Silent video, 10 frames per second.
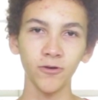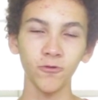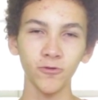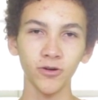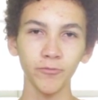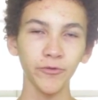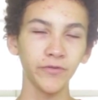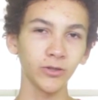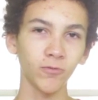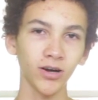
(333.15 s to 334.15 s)
or
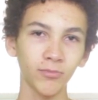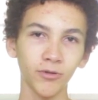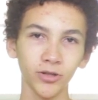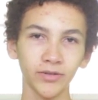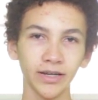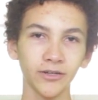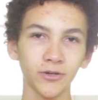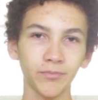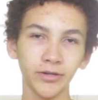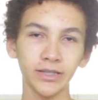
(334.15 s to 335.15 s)
moving the water bowl around
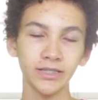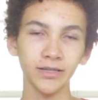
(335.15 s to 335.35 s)
or putting